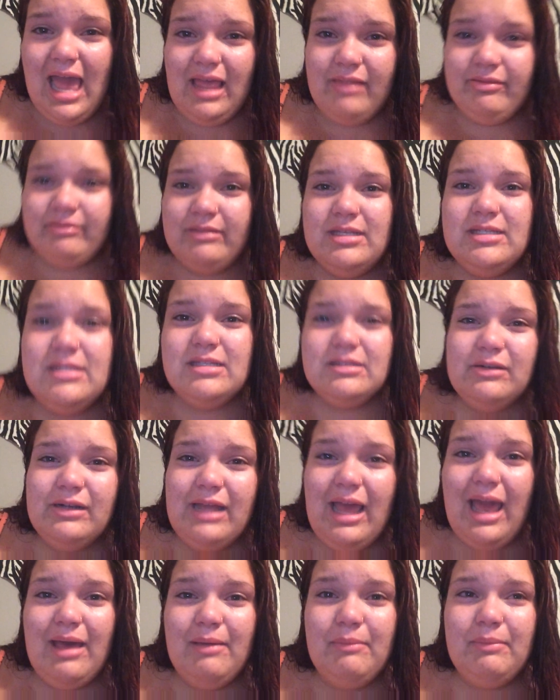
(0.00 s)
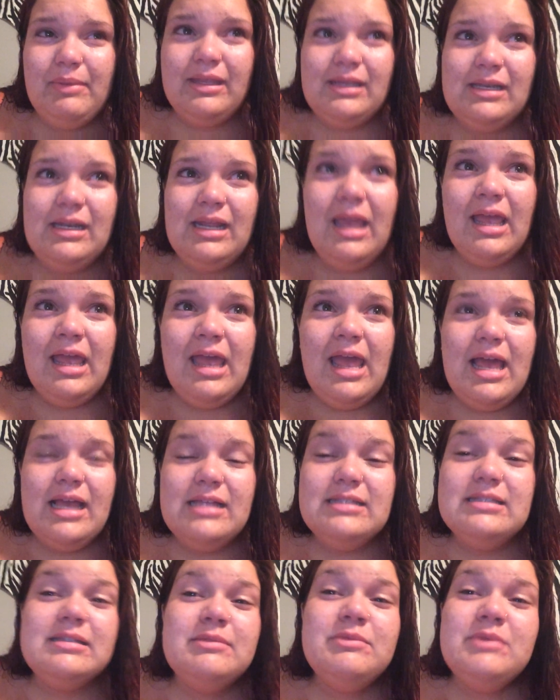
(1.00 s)
and this is gonna happen.
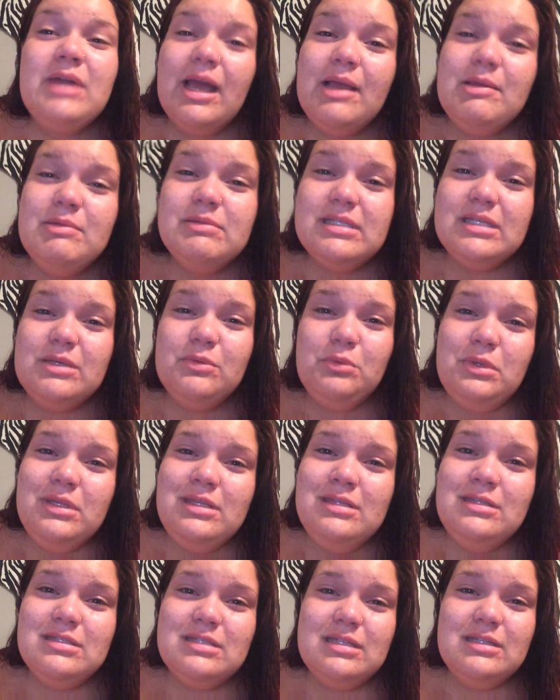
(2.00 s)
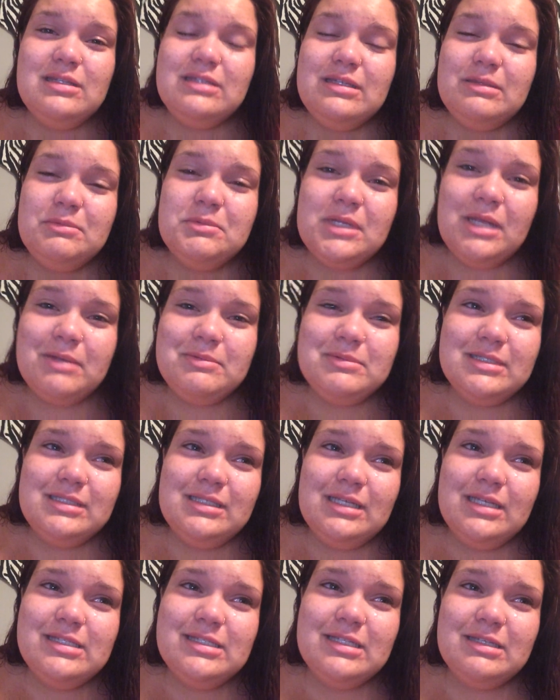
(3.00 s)
And sometimes it wins and sometimes it
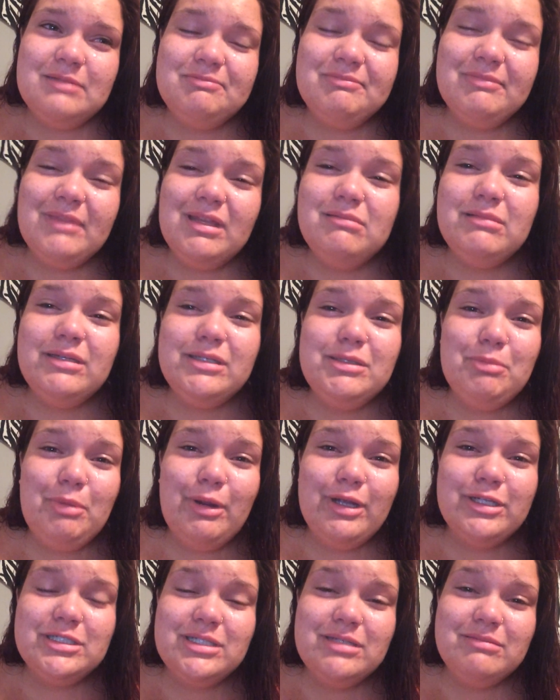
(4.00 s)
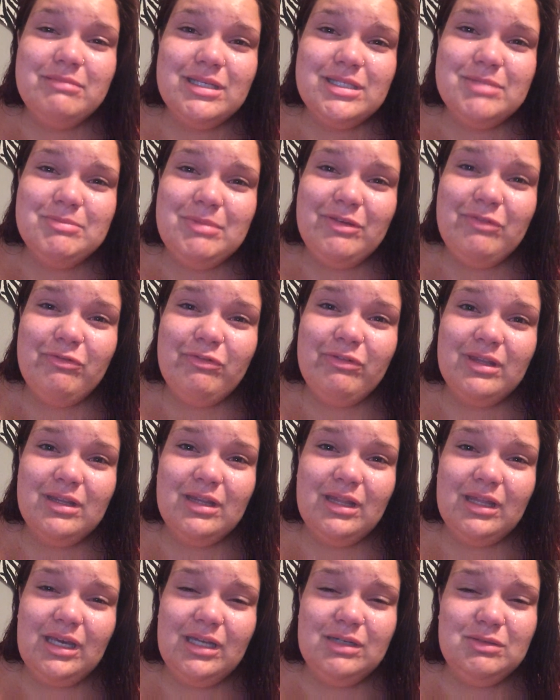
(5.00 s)
doesn't. And my depression makes me feel
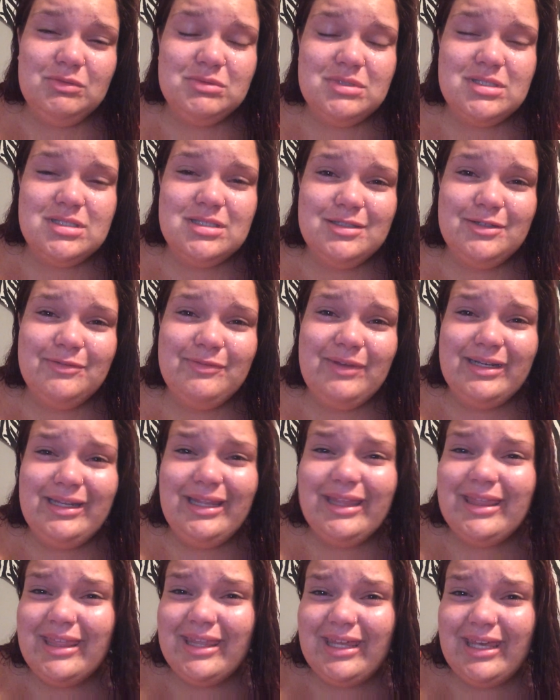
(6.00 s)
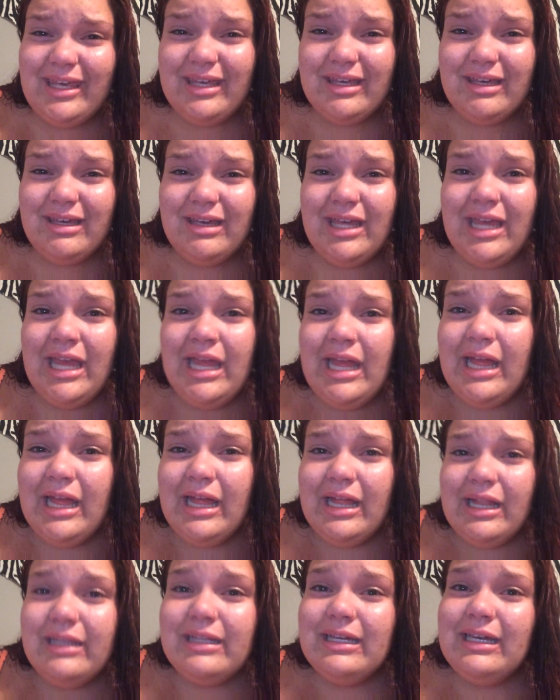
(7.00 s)
like I don't deserve anything.
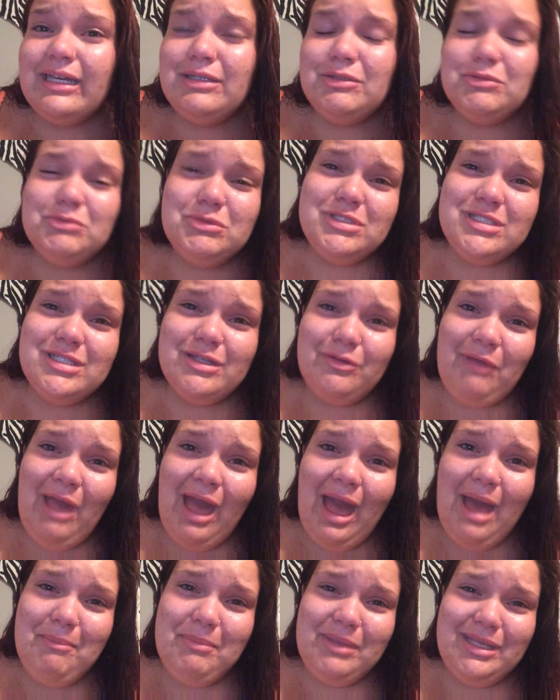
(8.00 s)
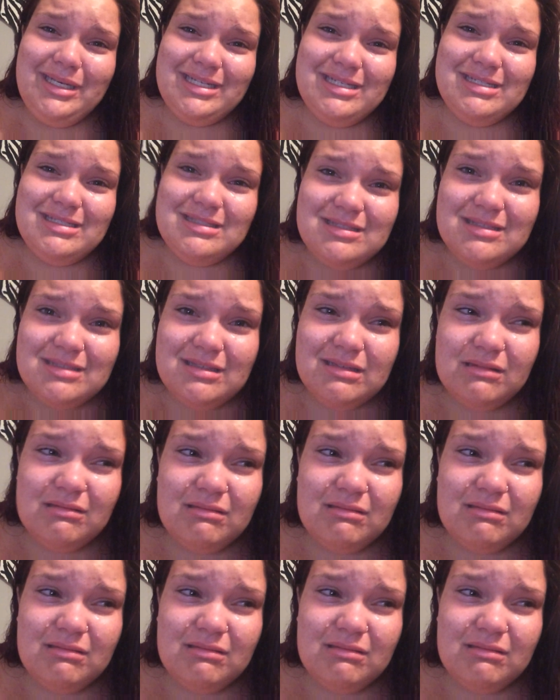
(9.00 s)
Like I don't deserve happiness.